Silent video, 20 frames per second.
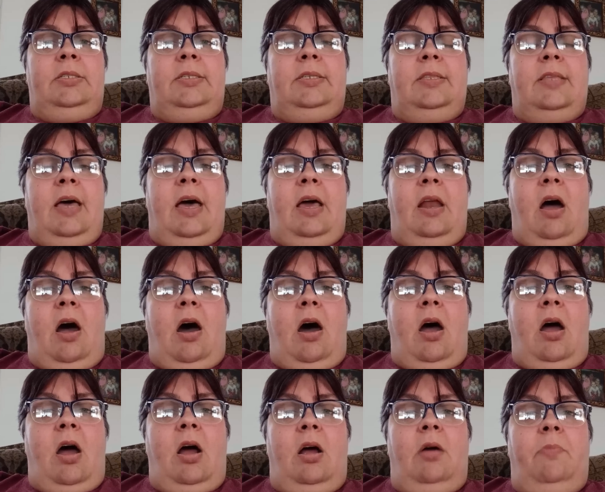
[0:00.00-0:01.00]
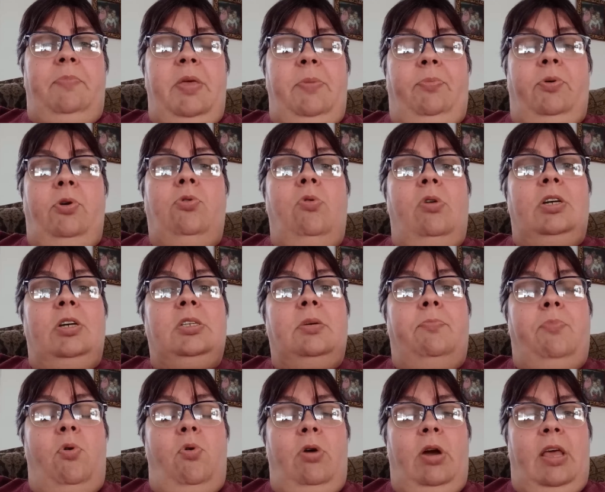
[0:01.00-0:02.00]
that are people who are
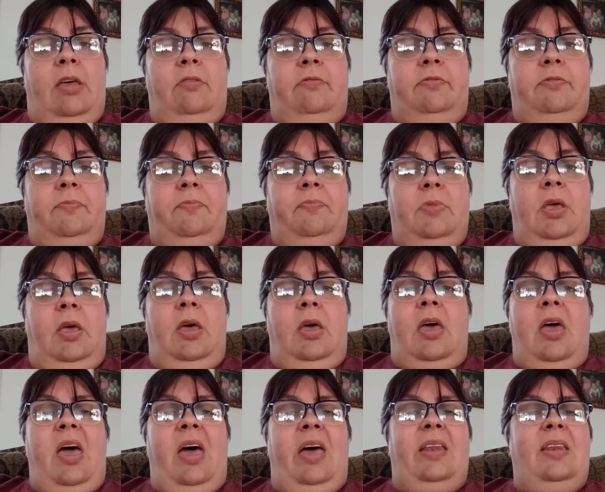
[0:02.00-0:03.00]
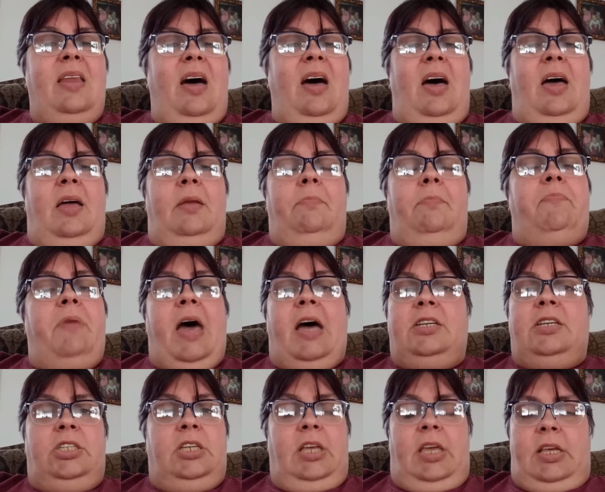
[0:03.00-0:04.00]
supportive and not
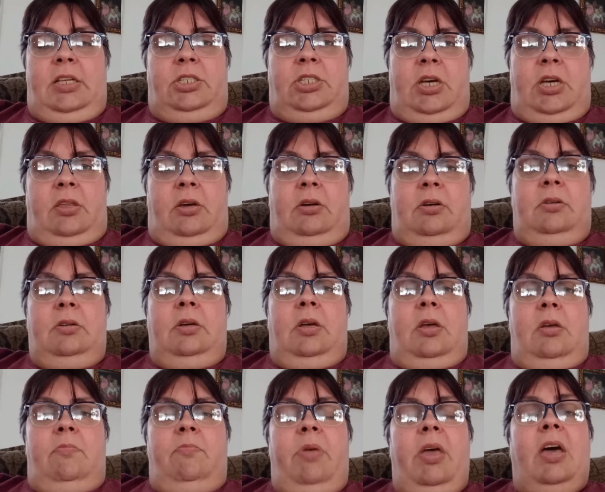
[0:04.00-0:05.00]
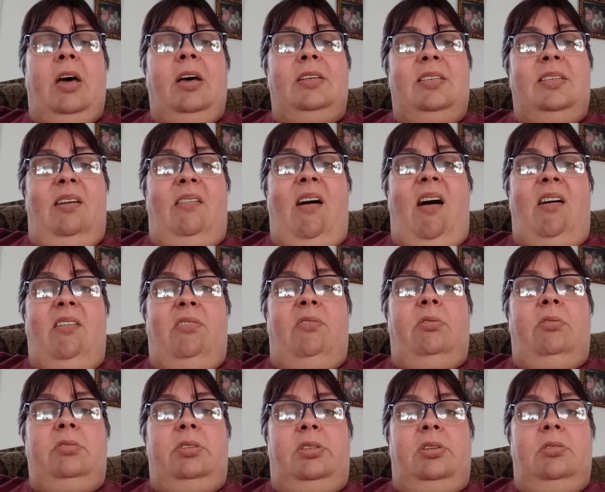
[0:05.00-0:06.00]
bashing each other. Because there are
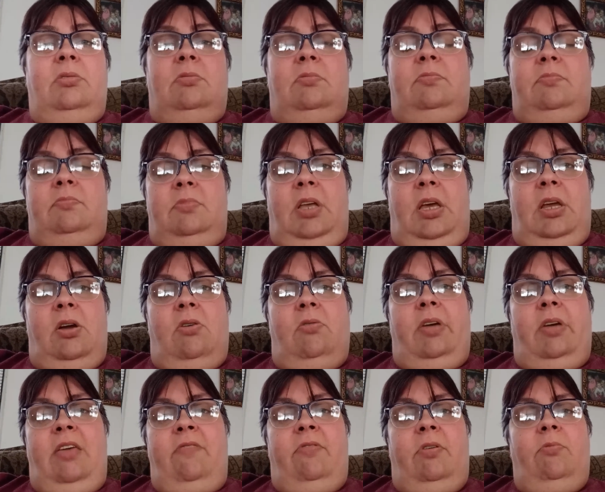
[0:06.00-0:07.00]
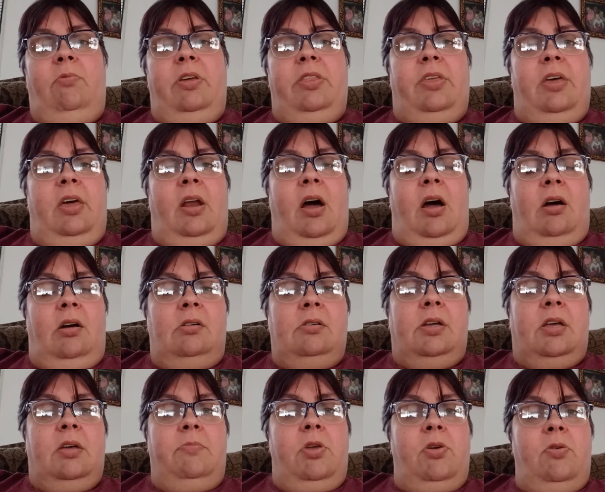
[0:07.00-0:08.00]
those too. You know, even within our
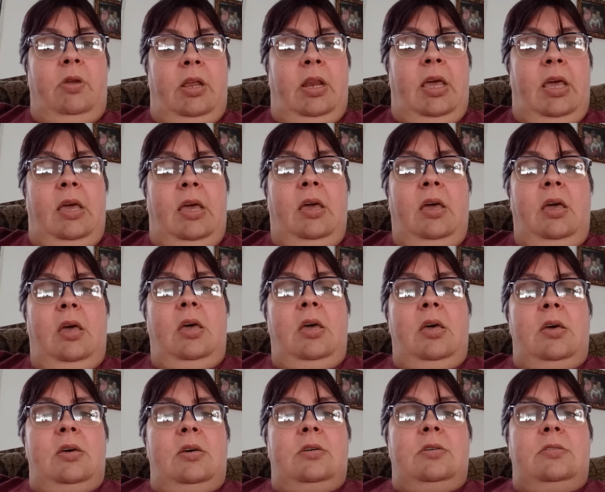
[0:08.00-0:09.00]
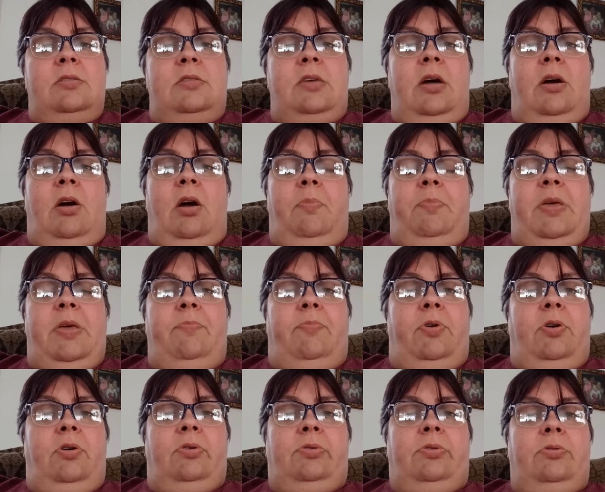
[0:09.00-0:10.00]
community, there are
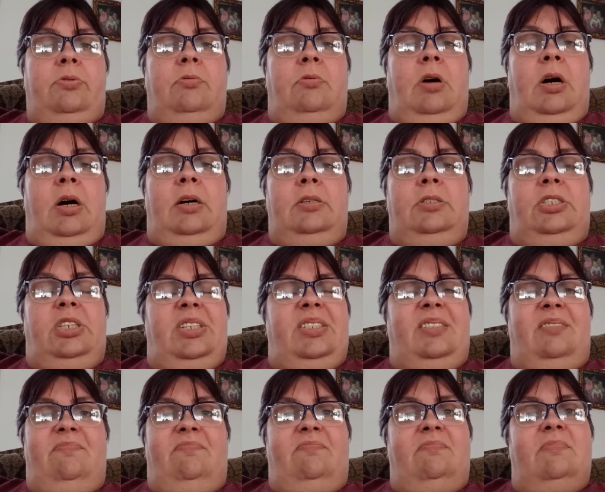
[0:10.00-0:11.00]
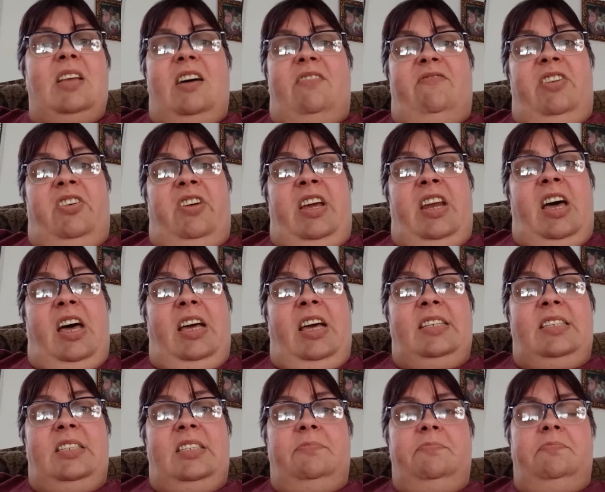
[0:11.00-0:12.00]
people who are just not very
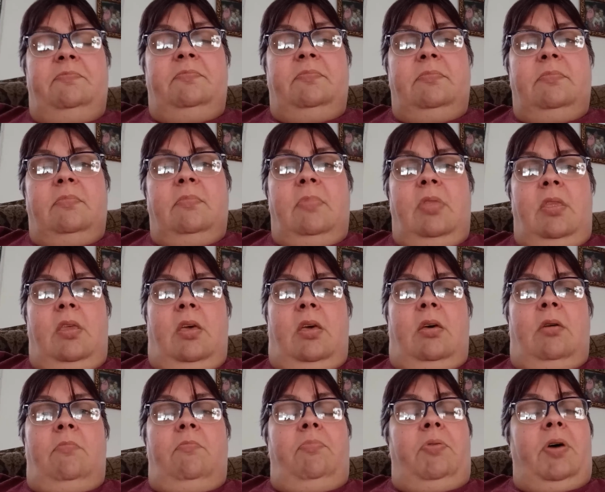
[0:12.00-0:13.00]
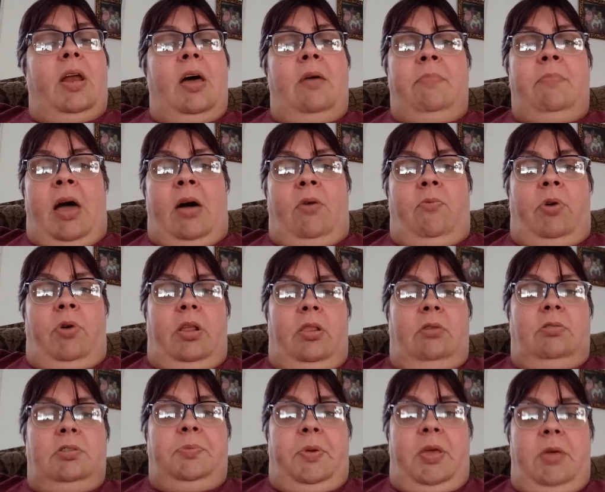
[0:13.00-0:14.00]
nice. But I'm not one of
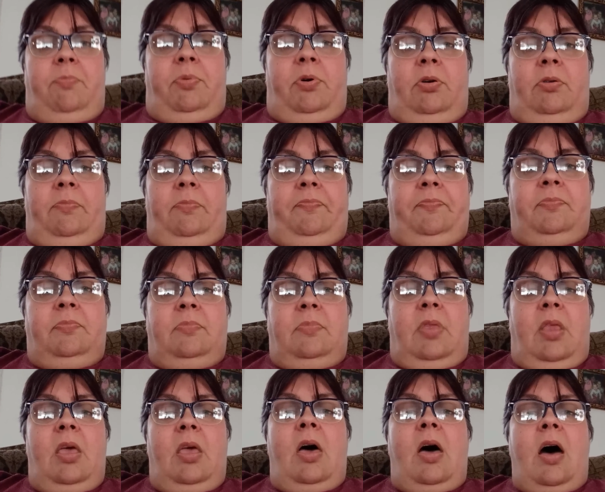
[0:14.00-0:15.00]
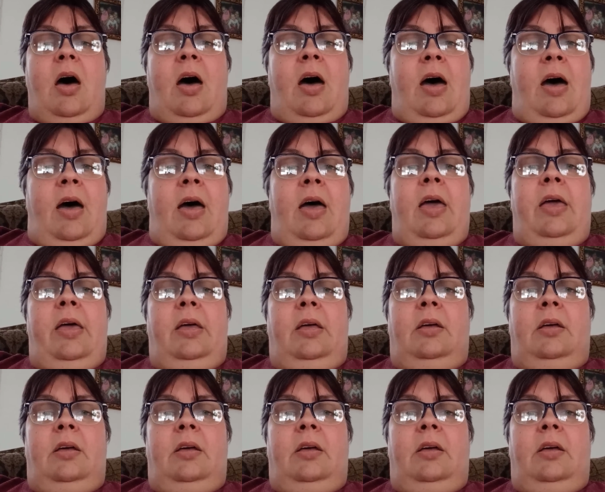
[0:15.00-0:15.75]
those people. I